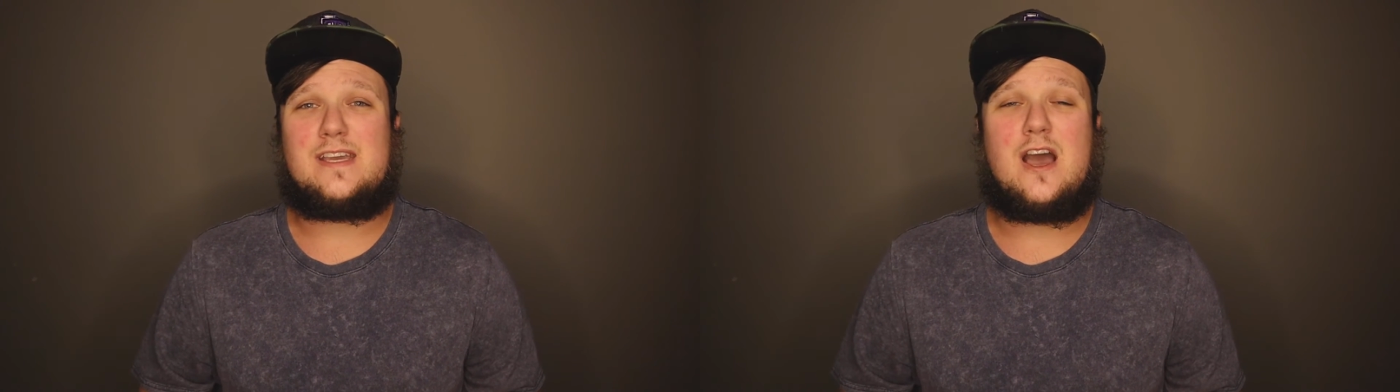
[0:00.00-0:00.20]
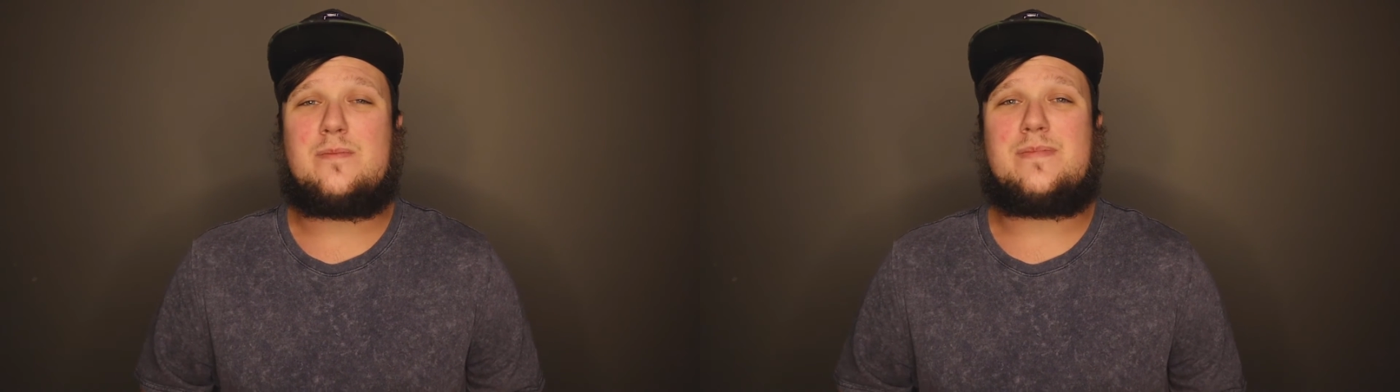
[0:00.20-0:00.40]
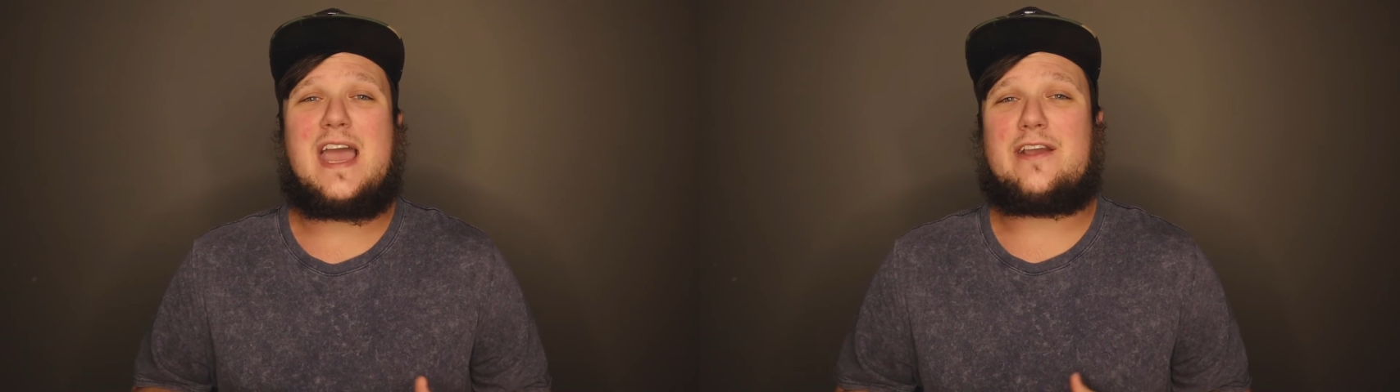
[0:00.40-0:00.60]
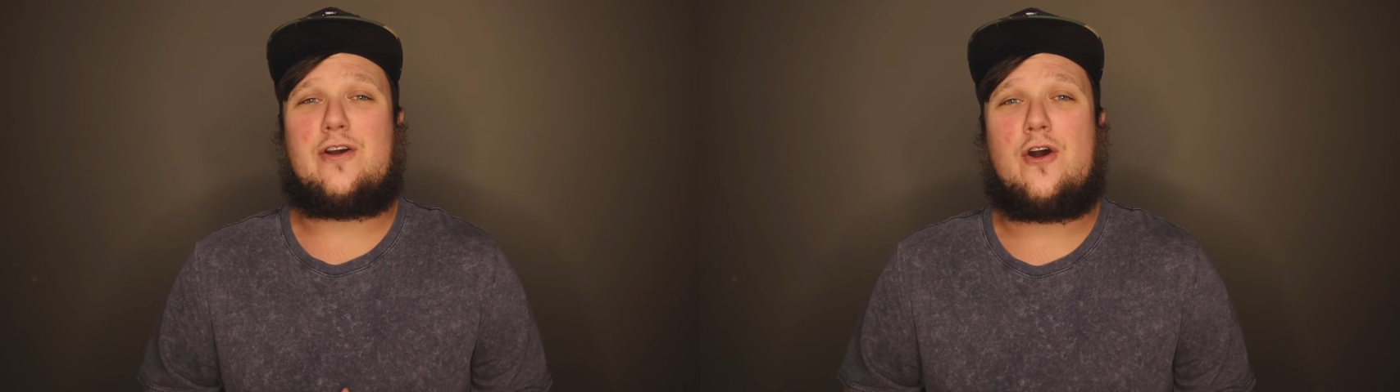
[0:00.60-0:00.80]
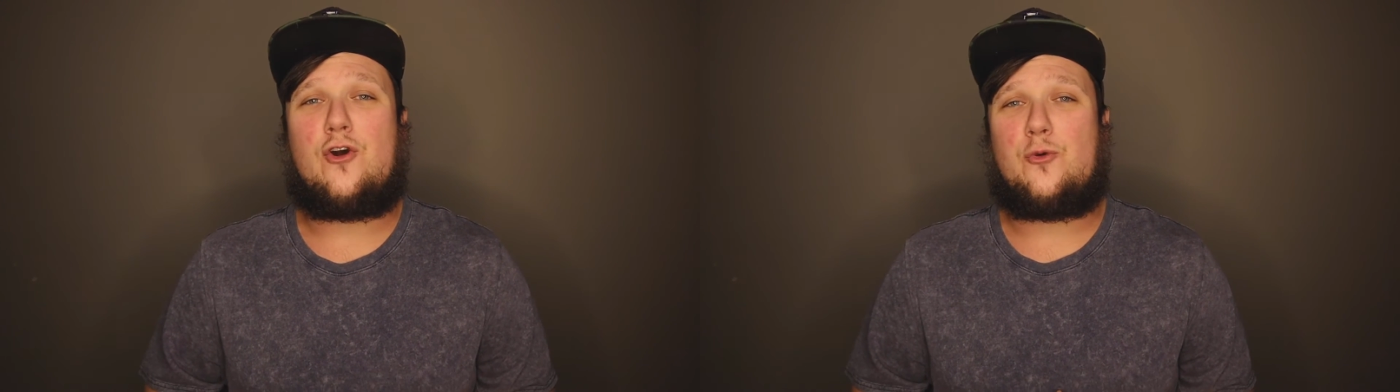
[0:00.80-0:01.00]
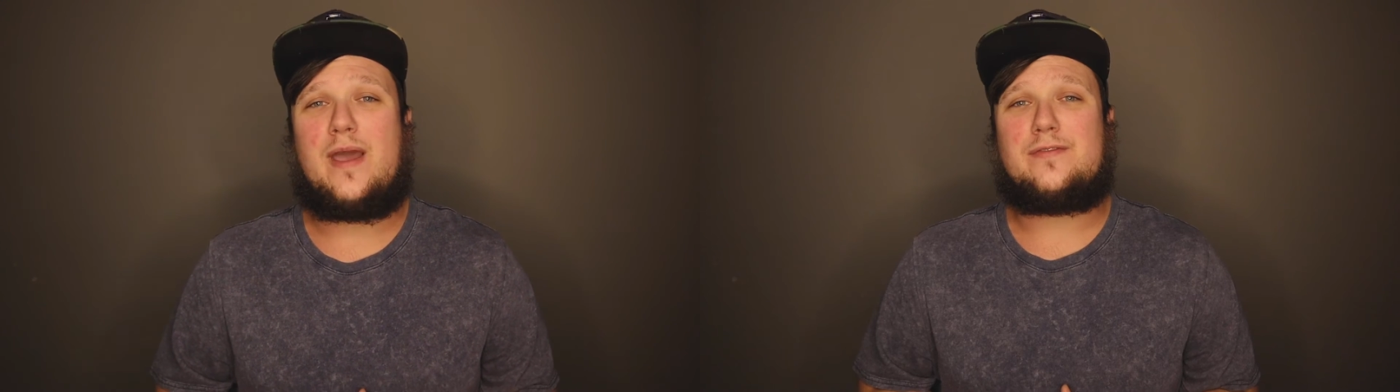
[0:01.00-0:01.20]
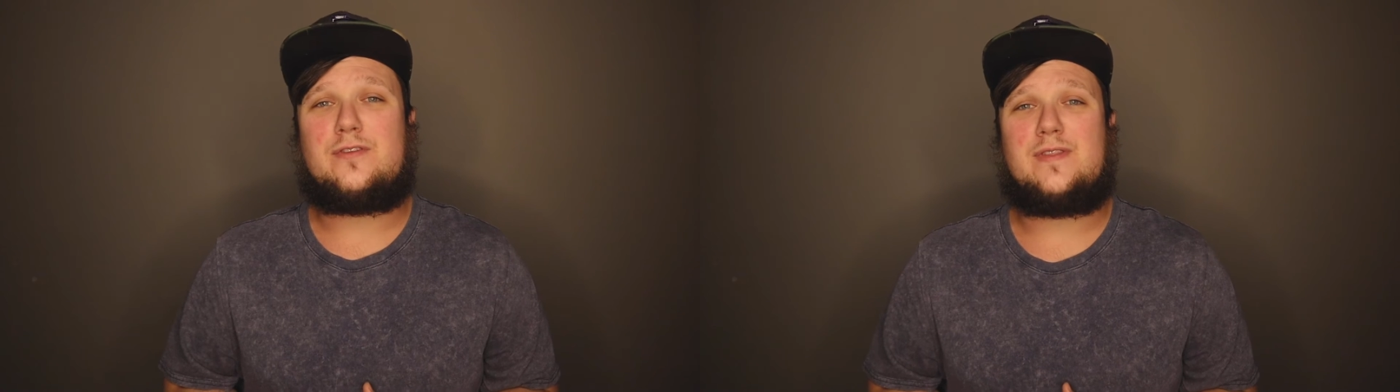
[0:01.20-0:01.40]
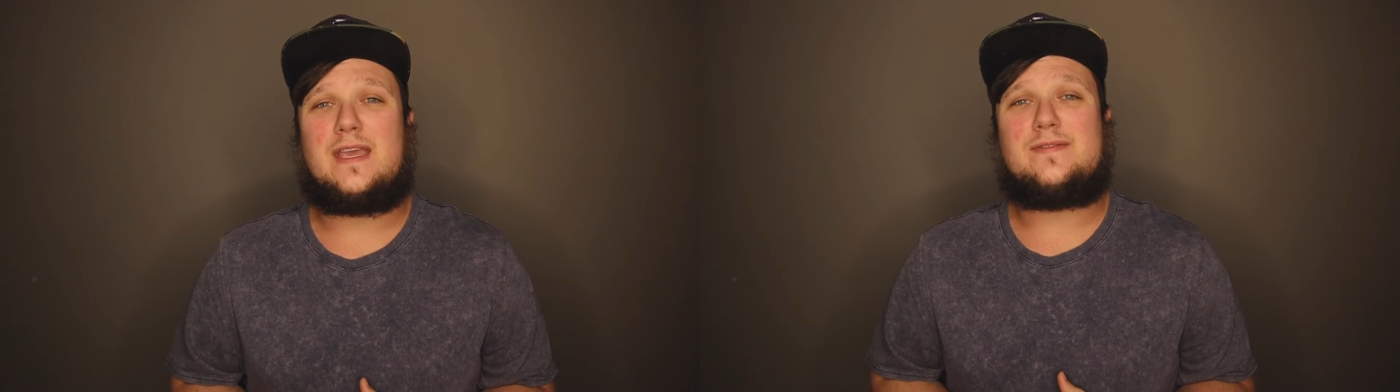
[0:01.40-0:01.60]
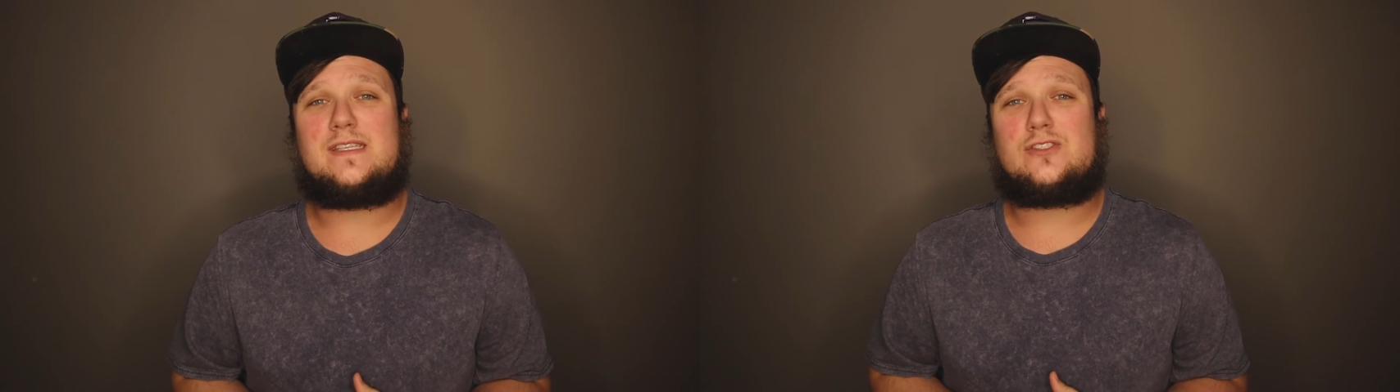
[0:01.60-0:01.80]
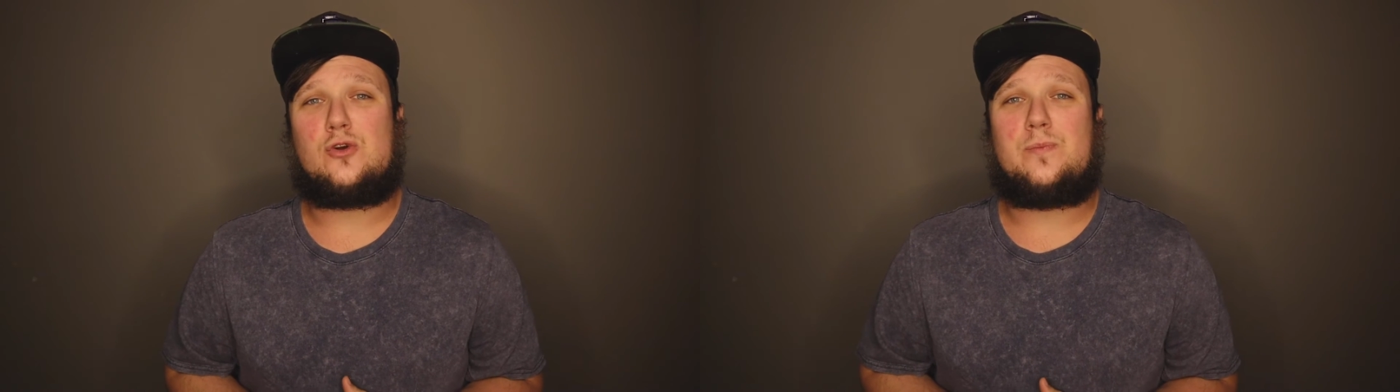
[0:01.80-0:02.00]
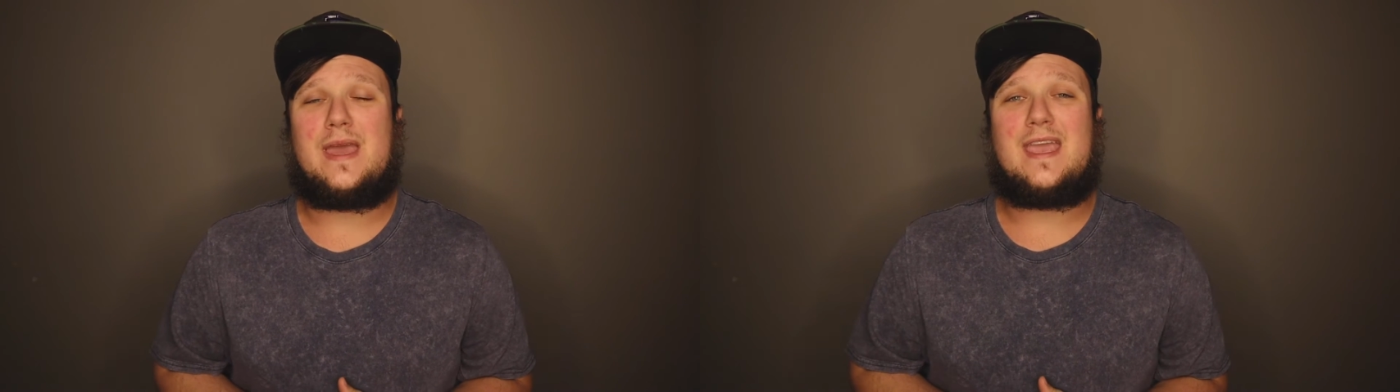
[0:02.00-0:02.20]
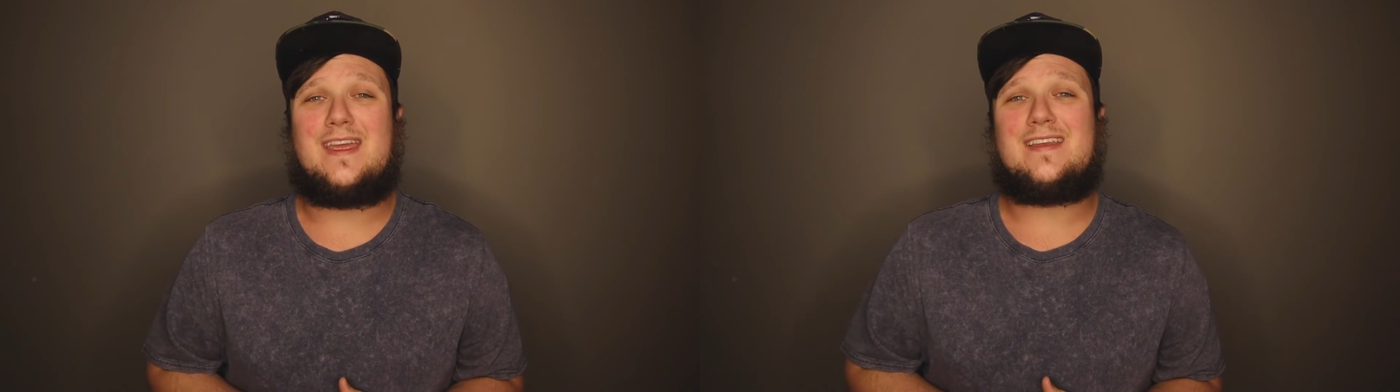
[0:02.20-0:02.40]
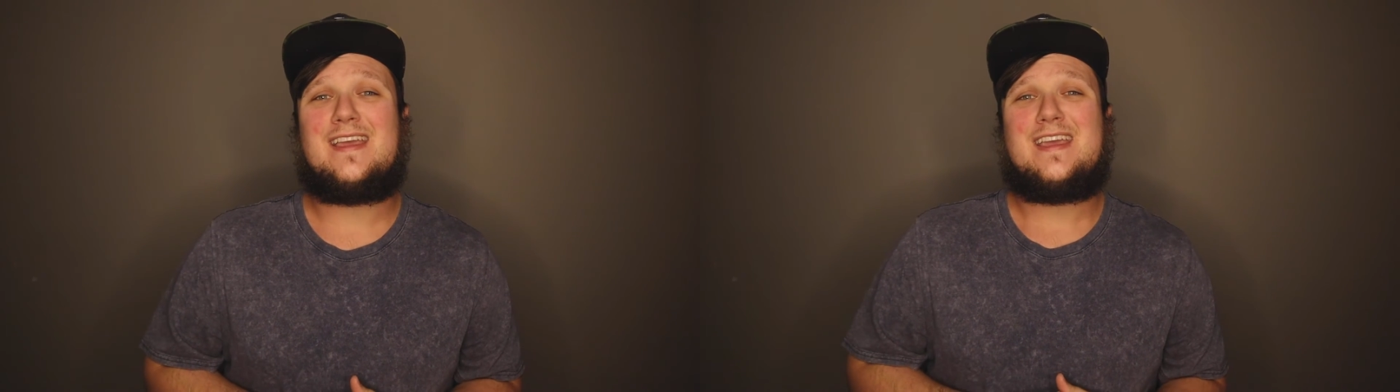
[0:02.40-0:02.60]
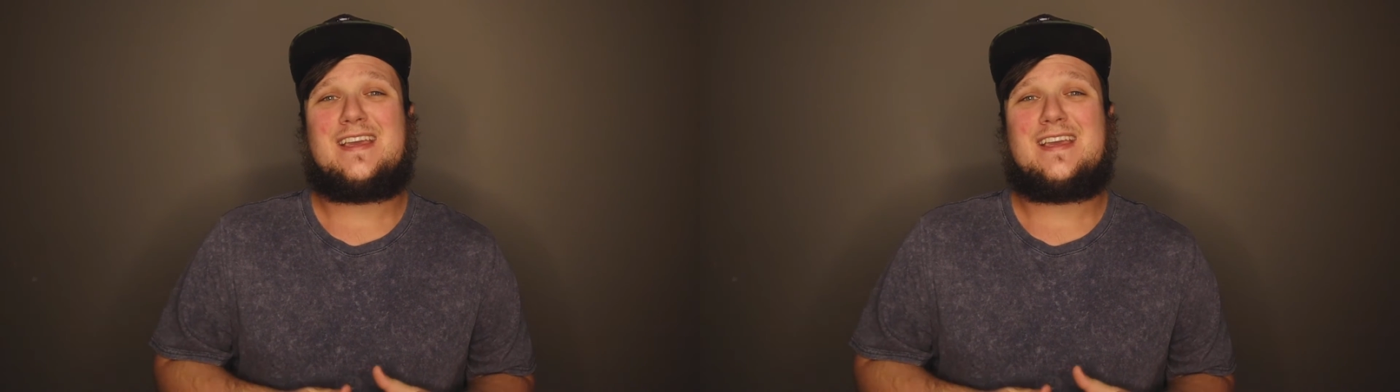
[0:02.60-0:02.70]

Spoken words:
come back home after they've disobeyed.